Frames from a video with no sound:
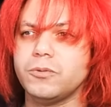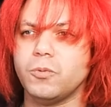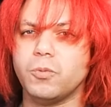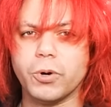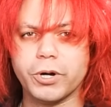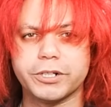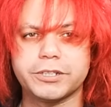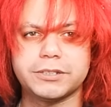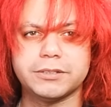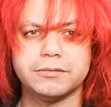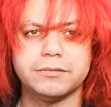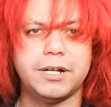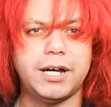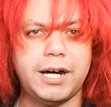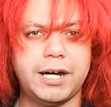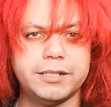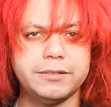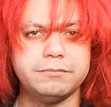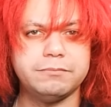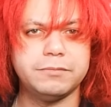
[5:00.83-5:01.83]
worked
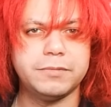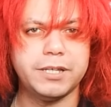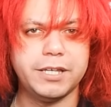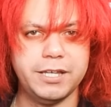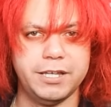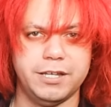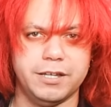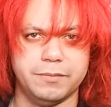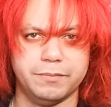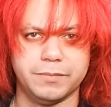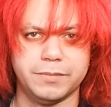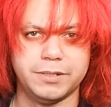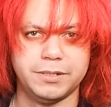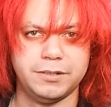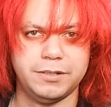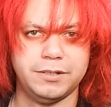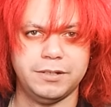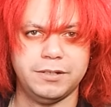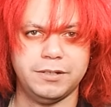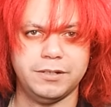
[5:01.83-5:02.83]
on him.
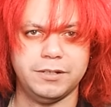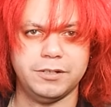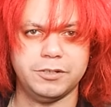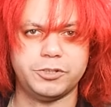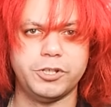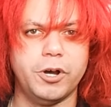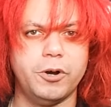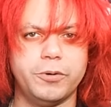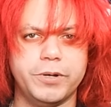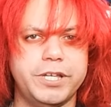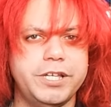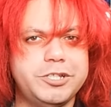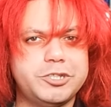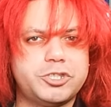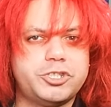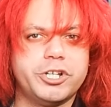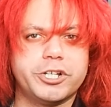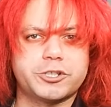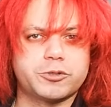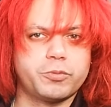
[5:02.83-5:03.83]
So he's
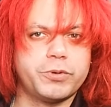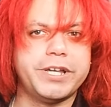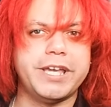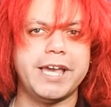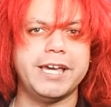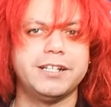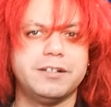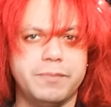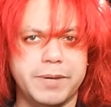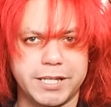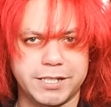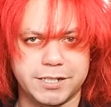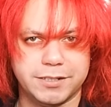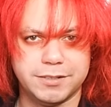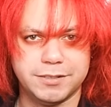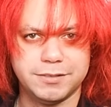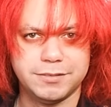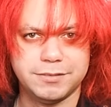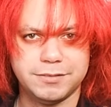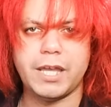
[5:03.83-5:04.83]
just
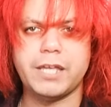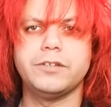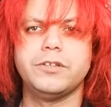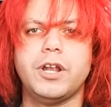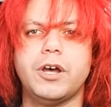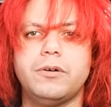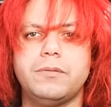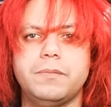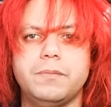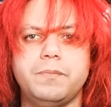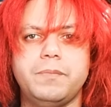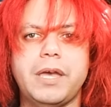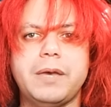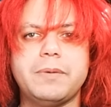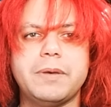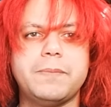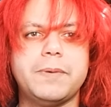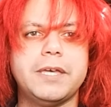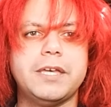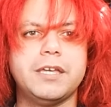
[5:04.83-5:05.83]
reanimated. And you know,
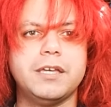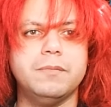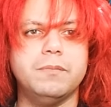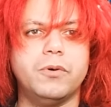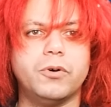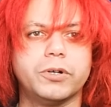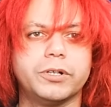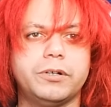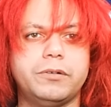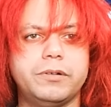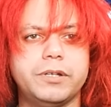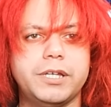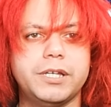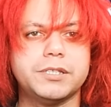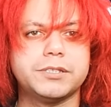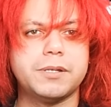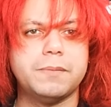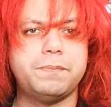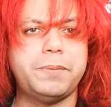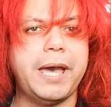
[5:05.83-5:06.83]
maybe being immortal
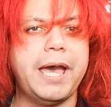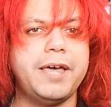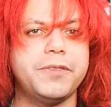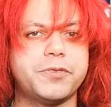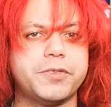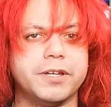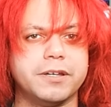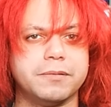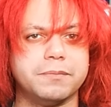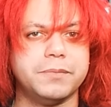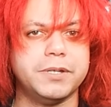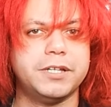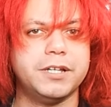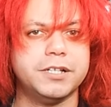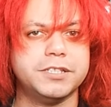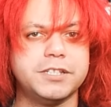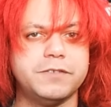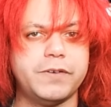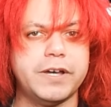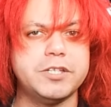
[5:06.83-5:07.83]
is a bad thing,
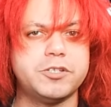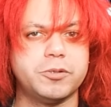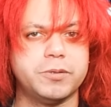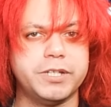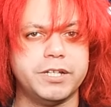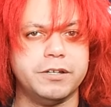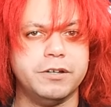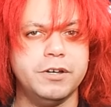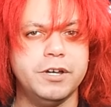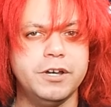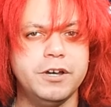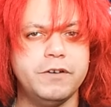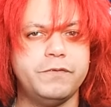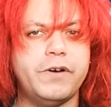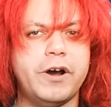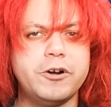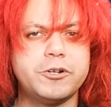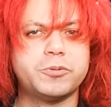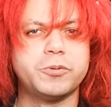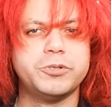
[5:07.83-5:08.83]
because eventually
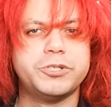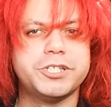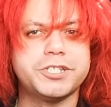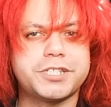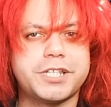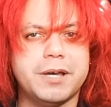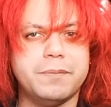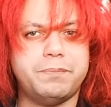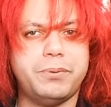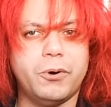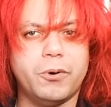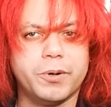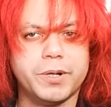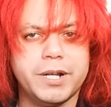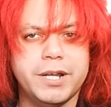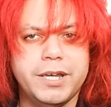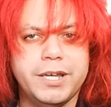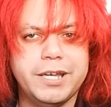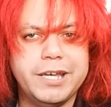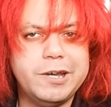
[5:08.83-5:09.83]
folks will just get
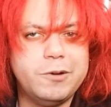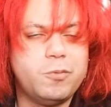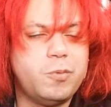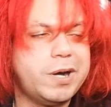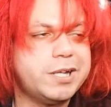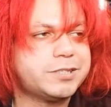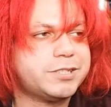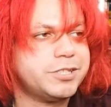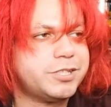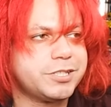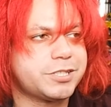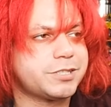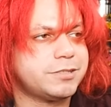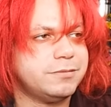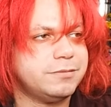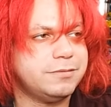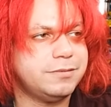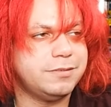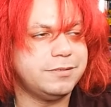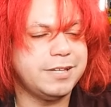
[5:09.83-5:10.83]
bored and want to
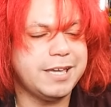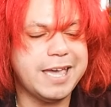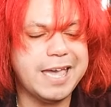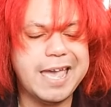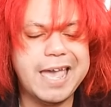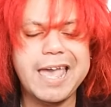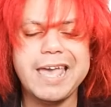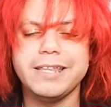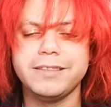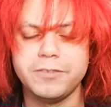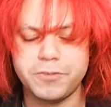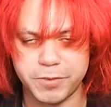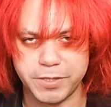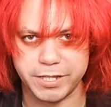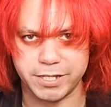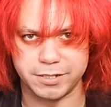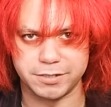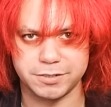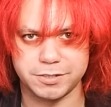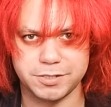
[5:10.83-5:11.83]
just end
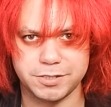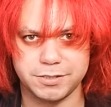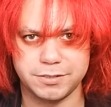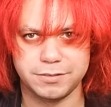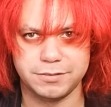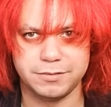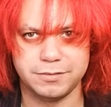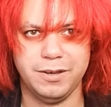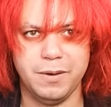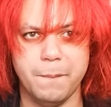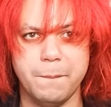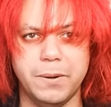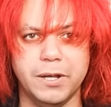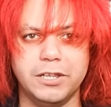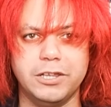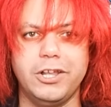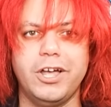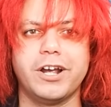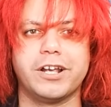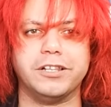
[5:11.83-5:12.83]
things.
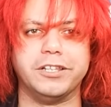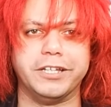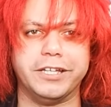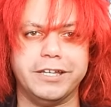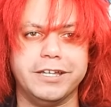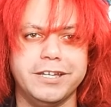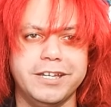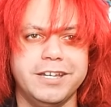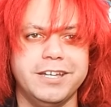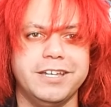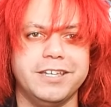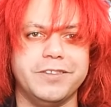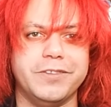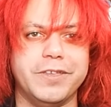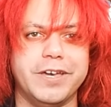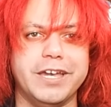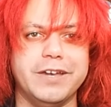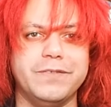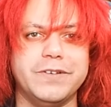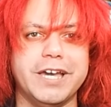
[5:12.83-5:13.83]
But luckily,
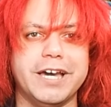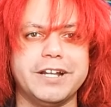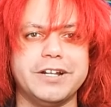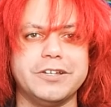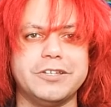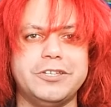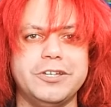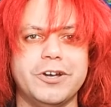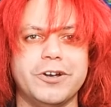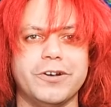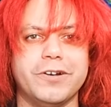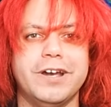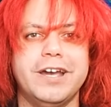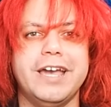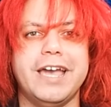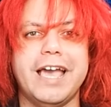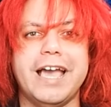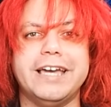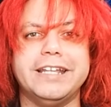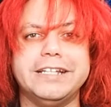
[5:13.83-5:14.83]
they've got a cure,
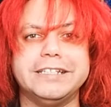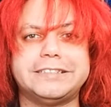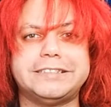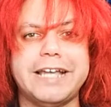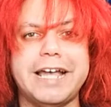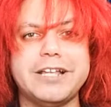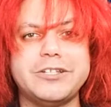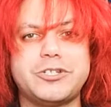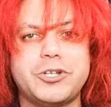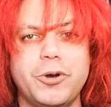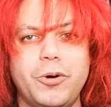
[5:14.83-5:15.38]
and it's that